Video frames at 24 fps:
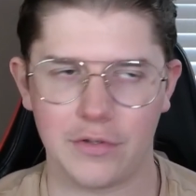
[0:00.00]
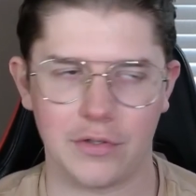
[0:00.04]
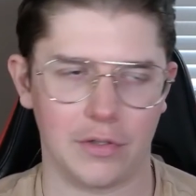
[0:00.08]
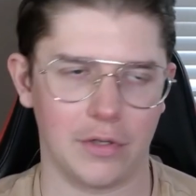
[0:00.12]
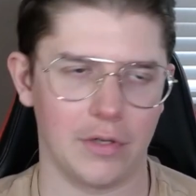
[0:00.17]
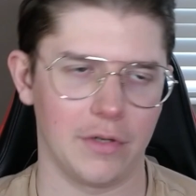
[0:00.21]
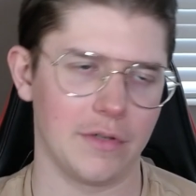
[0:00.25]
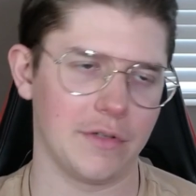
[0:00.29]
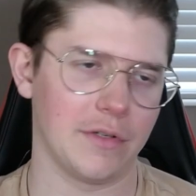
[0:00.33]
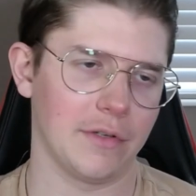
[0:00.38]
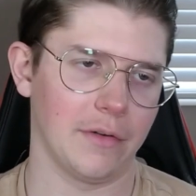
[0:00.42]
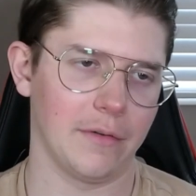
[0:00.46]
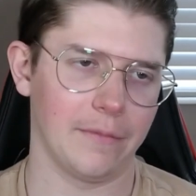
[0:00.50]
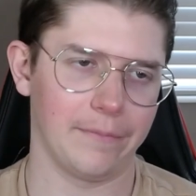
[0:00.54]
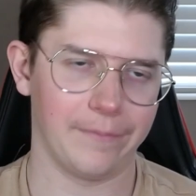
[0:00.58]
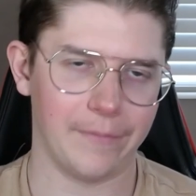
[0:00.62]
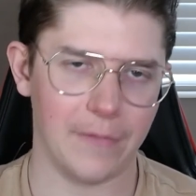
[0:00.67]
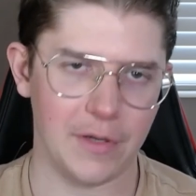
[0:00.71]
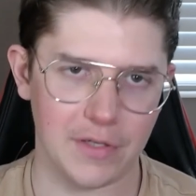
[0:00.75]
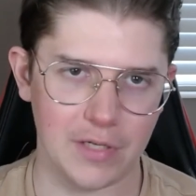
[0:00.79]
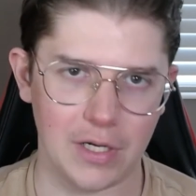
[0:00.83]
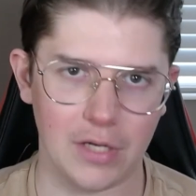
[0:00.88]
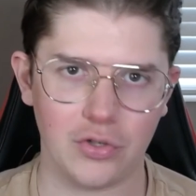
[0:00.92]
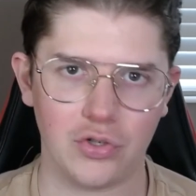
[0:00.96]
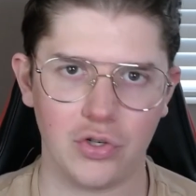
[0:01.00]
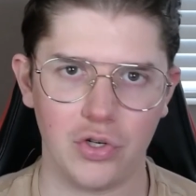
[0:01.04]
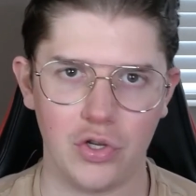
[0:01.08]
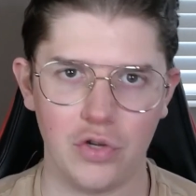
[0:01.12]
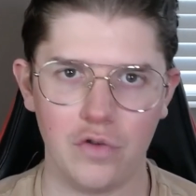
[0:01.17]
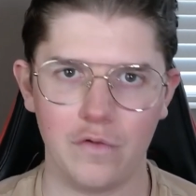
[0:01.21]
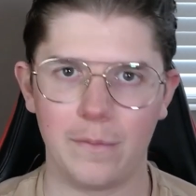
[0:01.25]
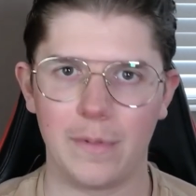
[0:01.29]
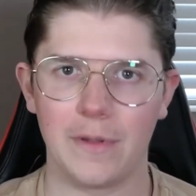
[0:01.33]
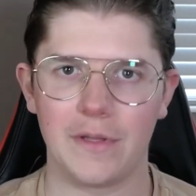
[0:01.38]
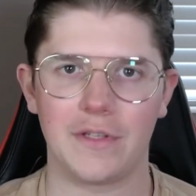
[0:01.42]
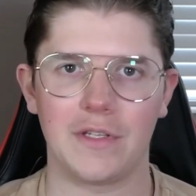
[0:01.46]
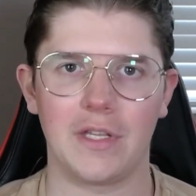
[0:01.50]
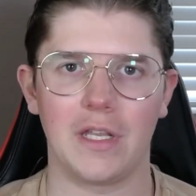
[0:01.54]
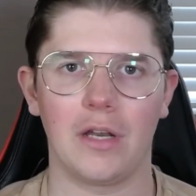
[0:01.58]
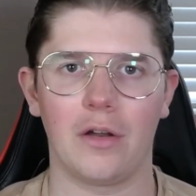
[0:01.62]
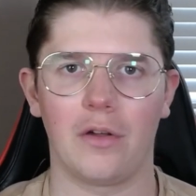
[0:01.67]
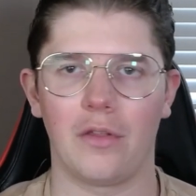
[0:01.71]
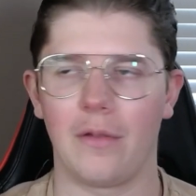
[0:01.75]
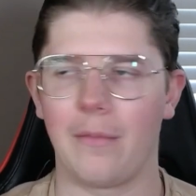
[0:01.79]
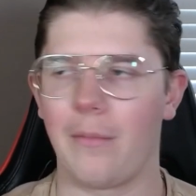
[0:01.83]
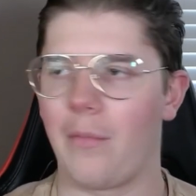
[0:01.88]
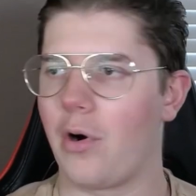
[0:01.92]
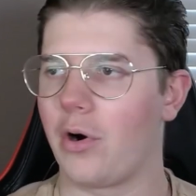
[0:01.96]
Because essentially you've been sitting on
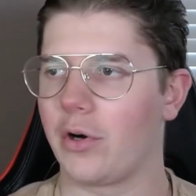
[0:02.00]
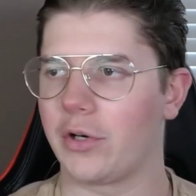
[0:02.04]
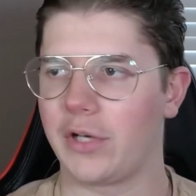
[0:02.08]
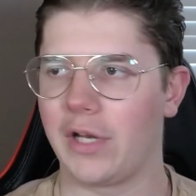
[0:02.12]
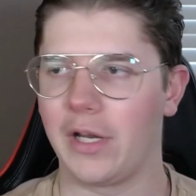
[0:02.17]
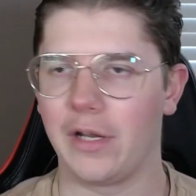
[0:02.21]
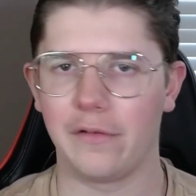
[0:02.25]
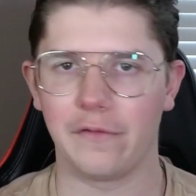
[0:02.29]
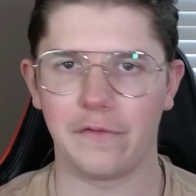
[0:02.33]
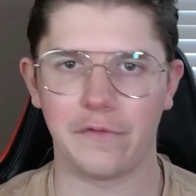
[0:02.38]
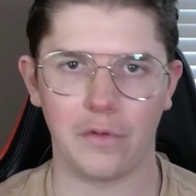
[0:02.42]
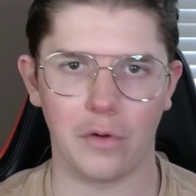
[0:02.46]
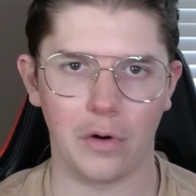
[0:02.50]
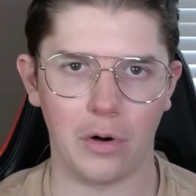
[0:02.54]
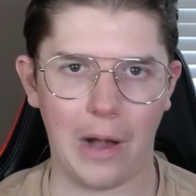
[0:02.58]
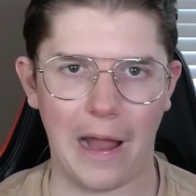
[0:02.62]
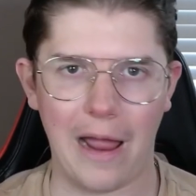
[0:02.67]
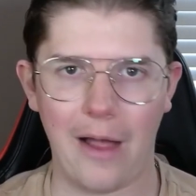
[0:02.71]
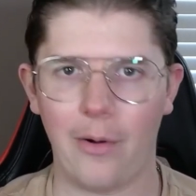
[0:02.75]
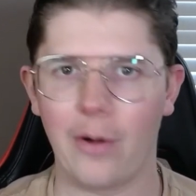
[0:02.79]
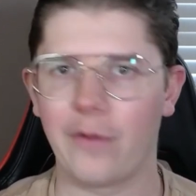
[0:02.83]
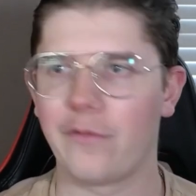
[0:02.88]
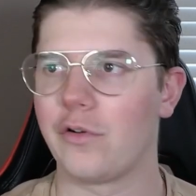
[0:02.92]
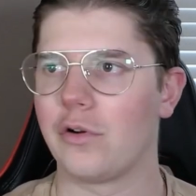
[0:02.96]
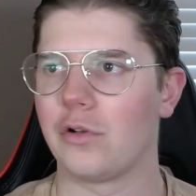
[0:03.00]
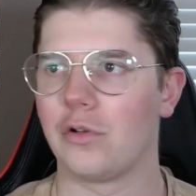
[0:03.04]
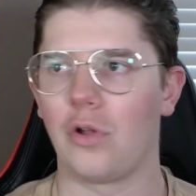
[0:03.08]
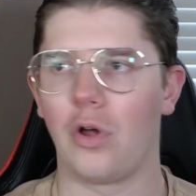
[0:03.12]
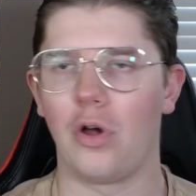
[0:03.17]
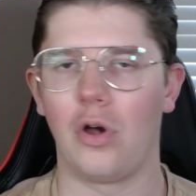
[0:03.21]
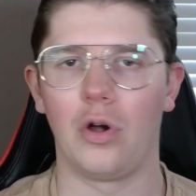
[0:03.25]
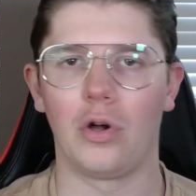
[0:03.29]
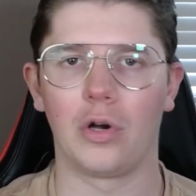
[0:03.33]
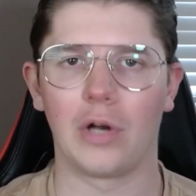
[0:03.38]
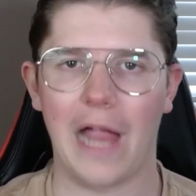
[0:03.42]
the market for however long